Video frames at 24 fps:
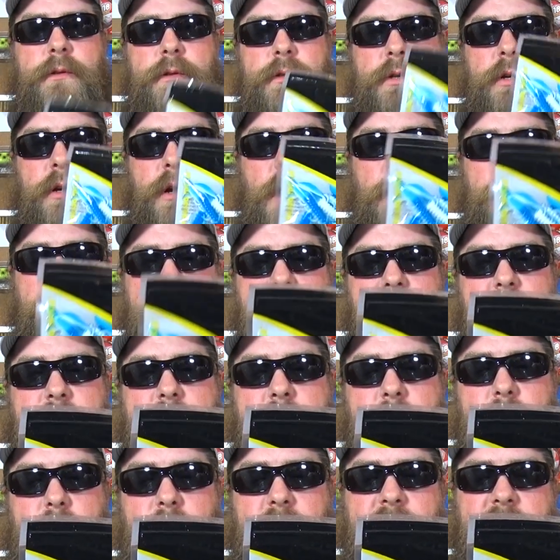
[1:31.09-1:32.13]
To go with
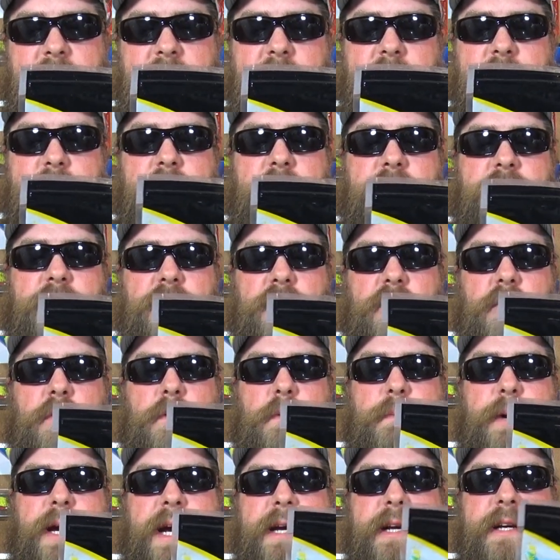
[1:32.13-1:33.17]
that, we have two
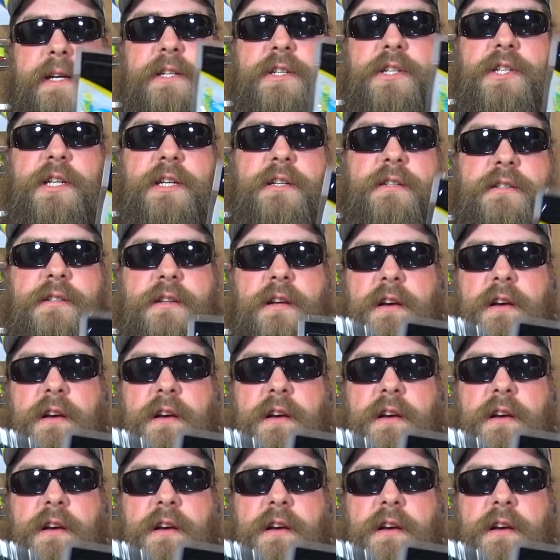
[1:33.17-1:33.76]
packages